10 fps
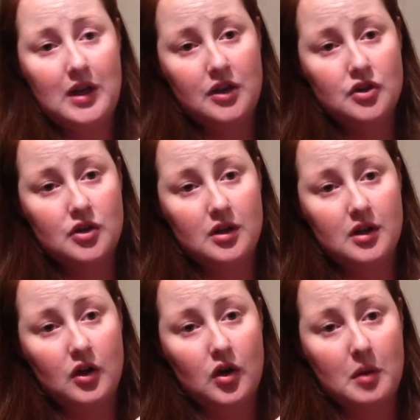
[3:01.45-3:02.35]
each
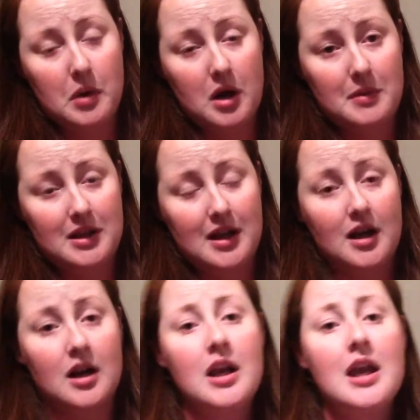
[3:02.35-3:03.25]
little compartment
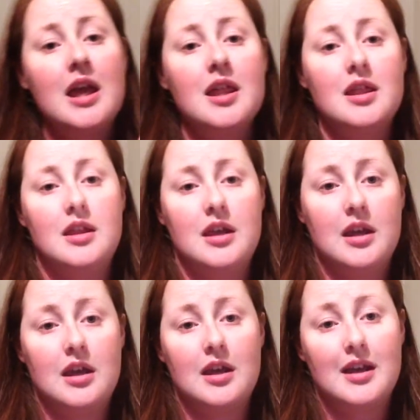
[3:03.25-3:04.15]
there
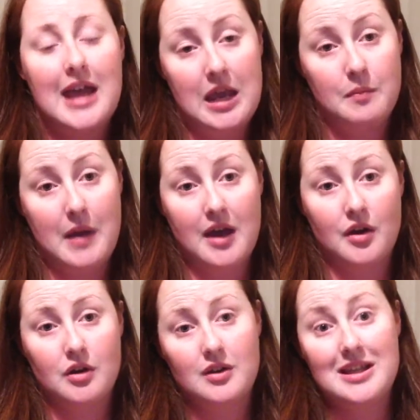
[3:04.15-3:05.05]
the cake batter,